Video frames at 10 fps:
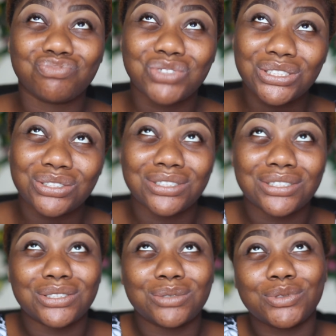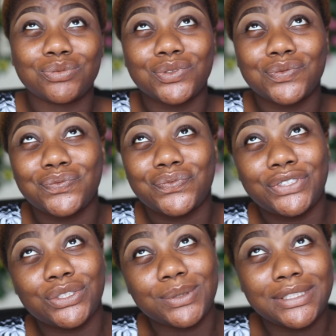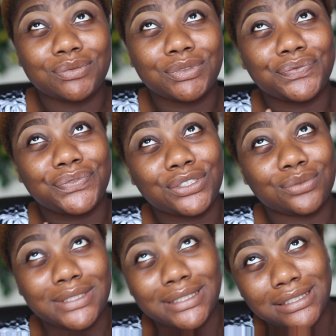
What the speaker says: really gonna be reviewing